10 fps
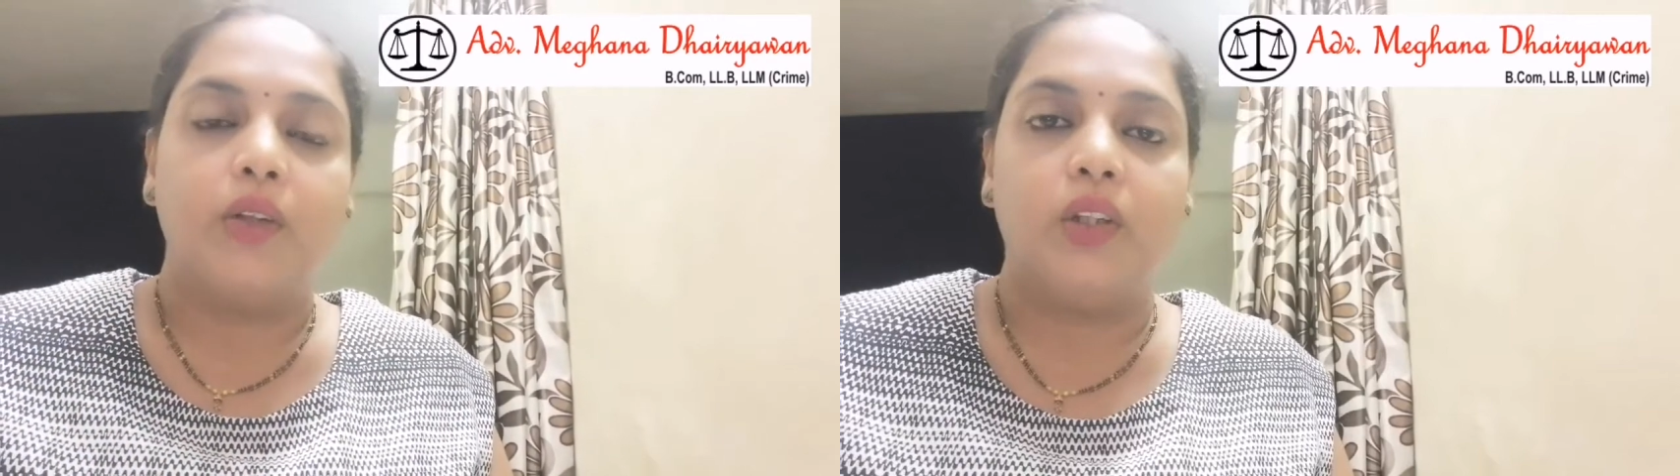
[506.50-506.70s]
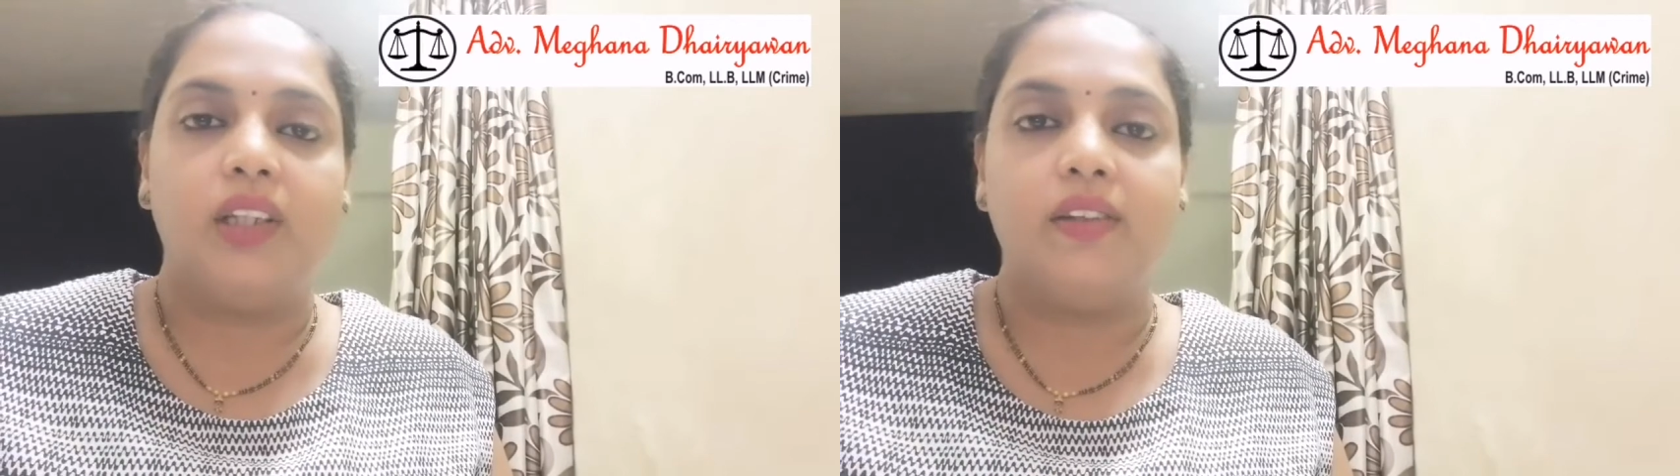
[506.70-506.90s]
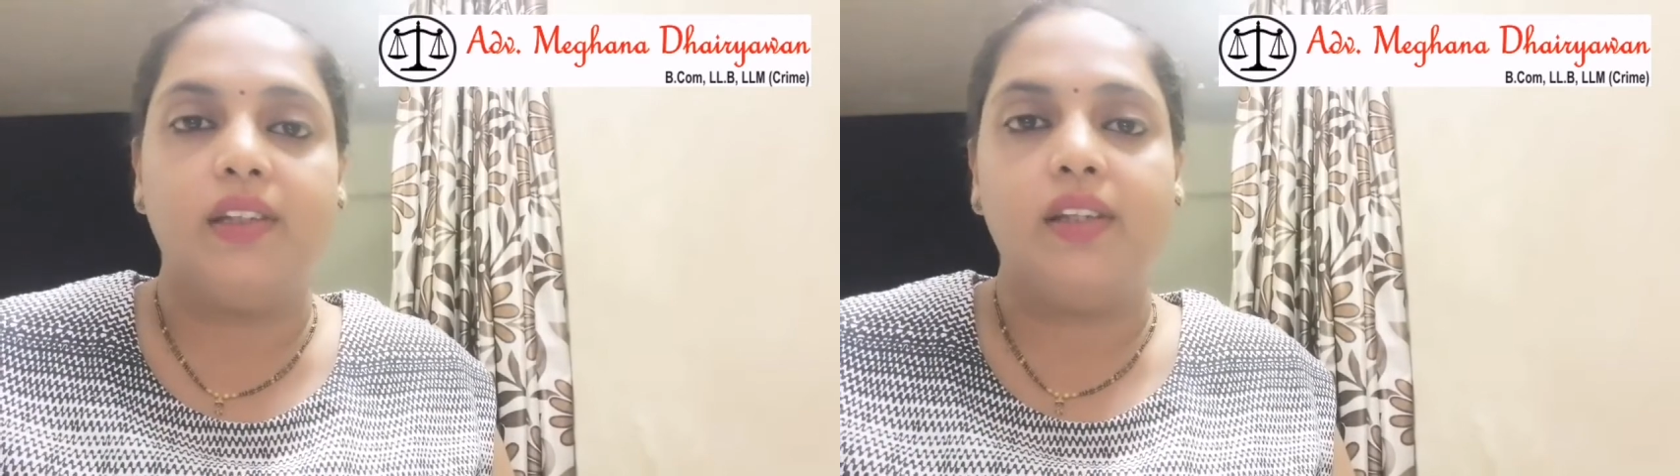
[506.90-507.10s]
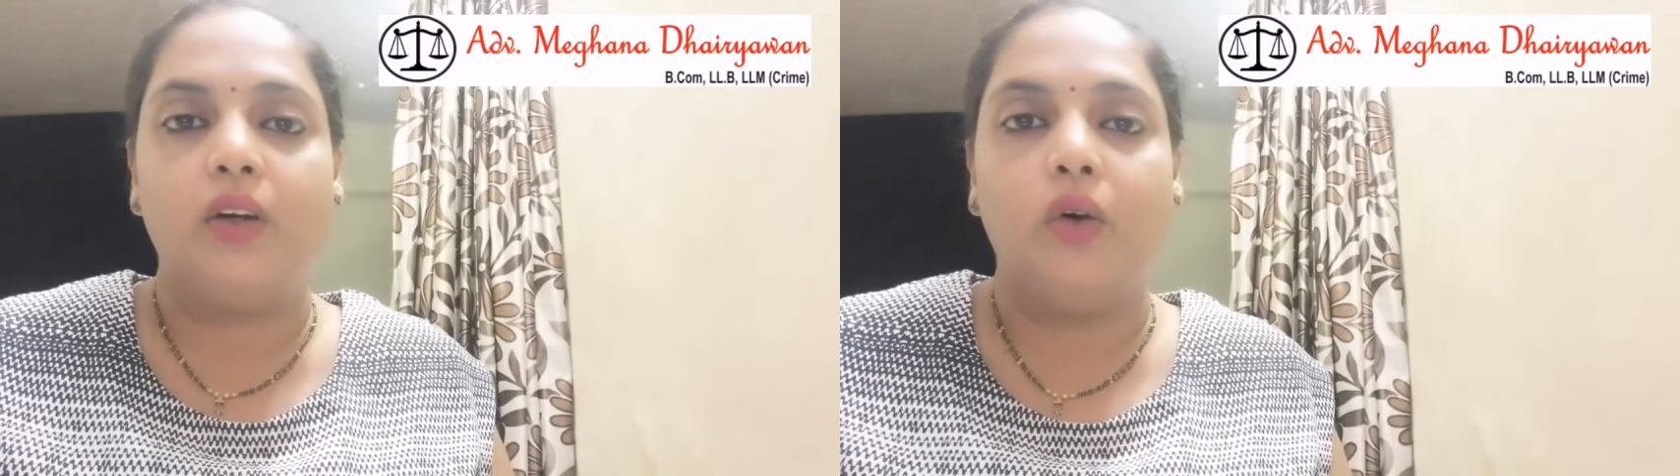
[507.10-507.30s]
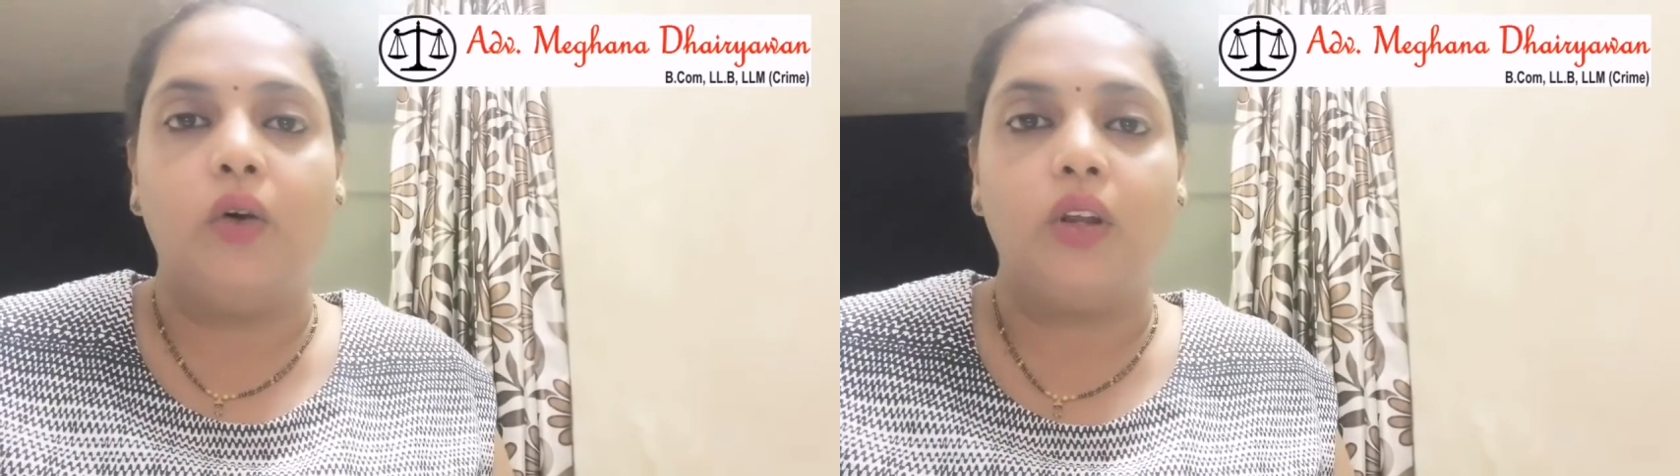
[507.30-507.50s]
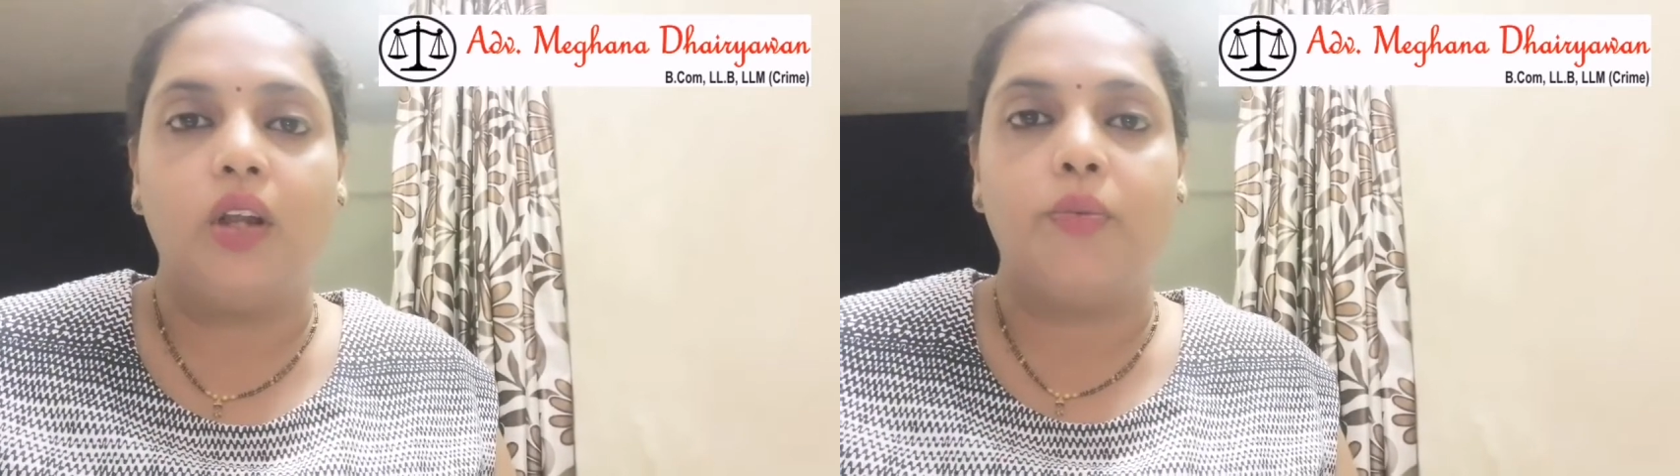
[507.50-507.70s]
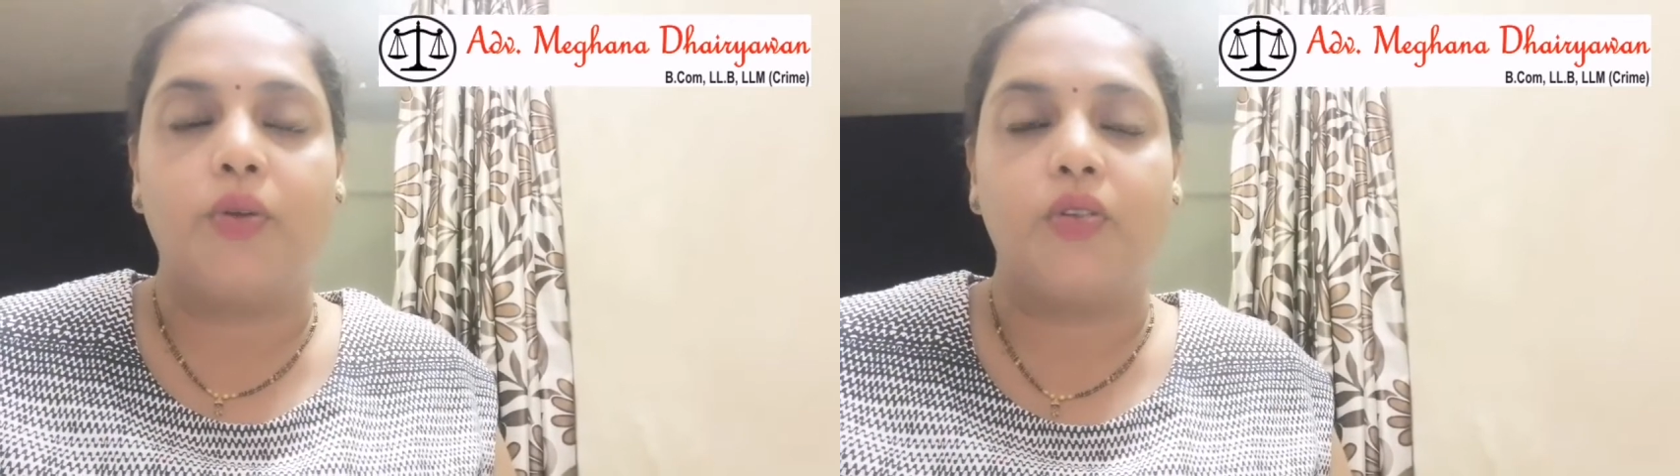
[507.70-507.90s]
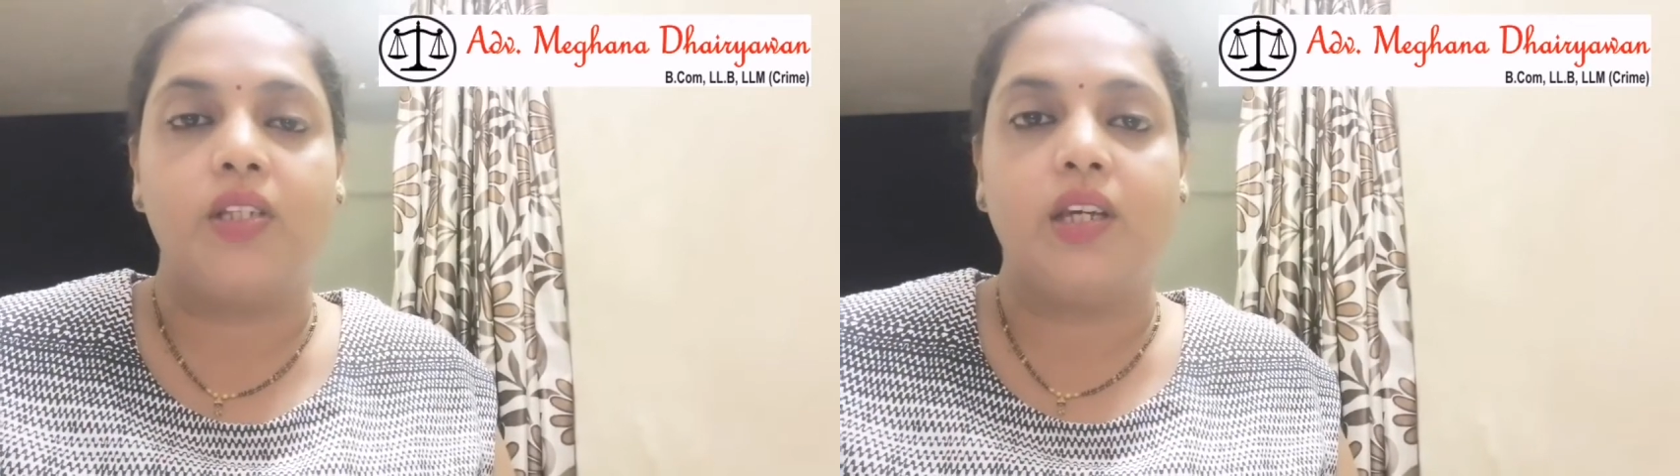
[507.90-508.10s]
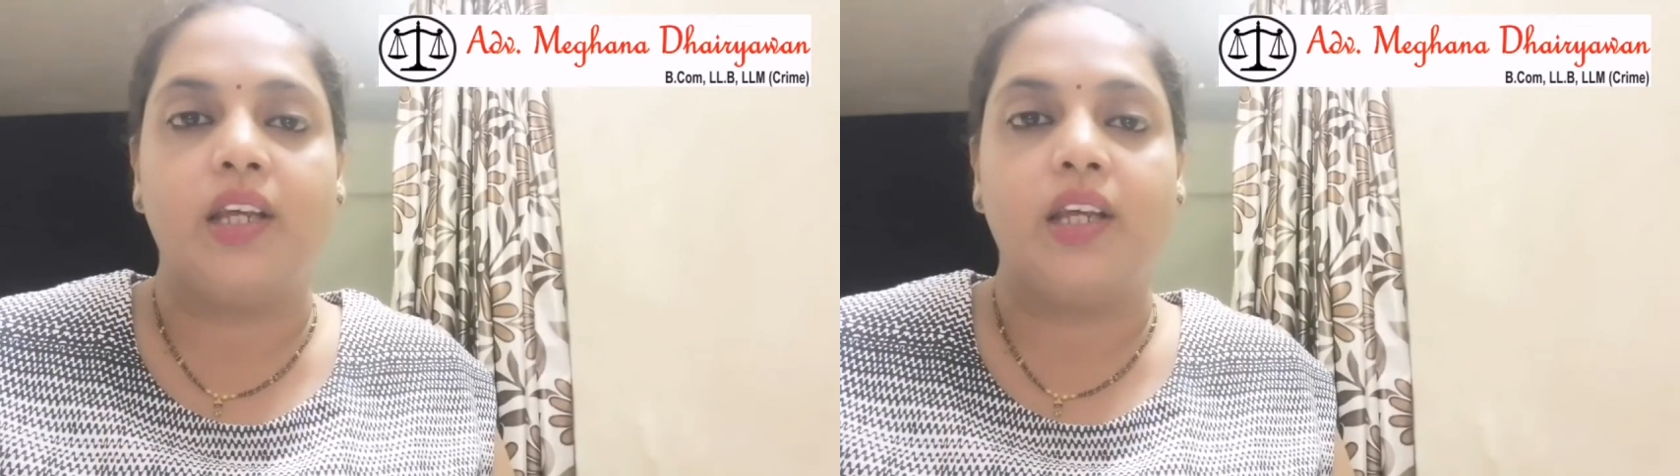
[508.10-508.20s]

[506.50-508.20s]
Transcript: So this is the overall procedure